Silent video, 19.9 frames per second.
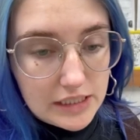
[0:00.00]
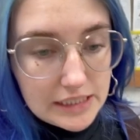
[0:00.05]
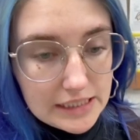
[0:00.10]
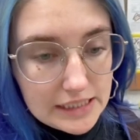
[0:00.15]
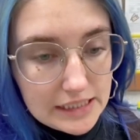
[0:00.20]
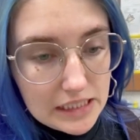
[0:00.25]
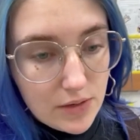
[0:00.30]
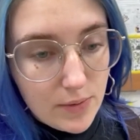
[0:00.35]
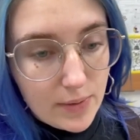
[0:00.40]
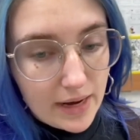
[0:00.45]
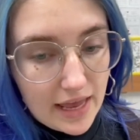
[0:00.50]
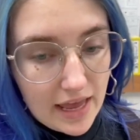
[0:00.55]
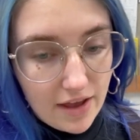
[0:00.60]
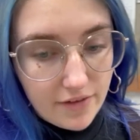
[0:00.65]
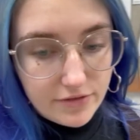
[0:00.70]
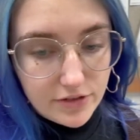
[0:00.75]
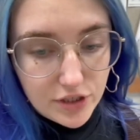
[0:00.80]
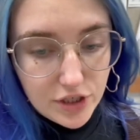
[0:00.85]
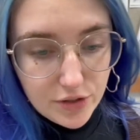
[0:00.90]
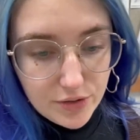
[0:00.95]
and see what I
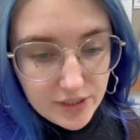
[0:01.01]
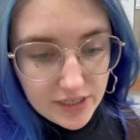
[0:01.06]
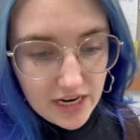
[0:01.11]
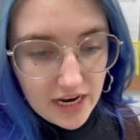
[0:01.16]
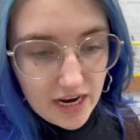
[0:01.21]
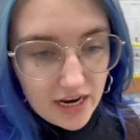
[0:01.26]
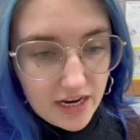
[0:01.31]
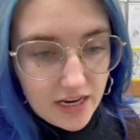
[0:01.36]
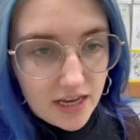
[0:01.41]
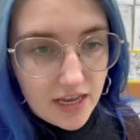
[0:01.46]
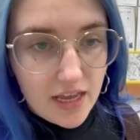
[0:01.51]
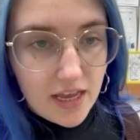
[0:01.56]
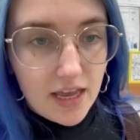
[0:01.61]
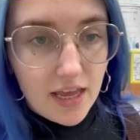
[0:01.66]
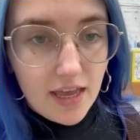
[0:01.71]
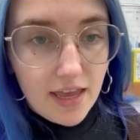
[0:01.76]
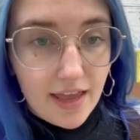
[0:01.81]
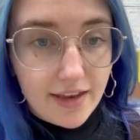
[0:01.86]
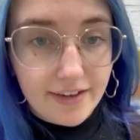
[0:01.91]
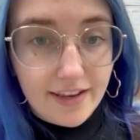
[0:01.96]
have to do today
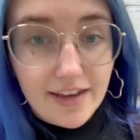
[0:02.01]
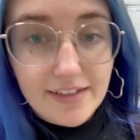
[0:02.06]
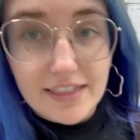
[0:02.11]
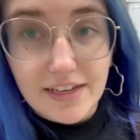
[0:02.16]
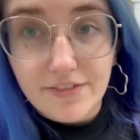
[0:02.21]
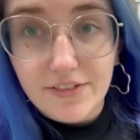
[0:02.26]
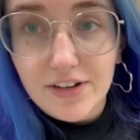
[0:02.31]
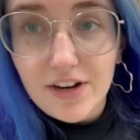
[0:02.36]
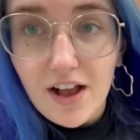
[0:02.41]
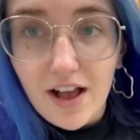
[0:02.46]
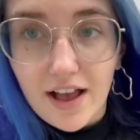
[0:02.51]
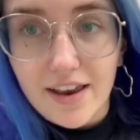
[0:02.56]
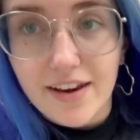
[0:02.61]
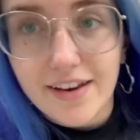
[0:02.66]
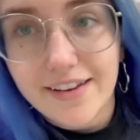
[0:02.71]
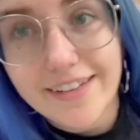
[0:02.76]
in case I forgot,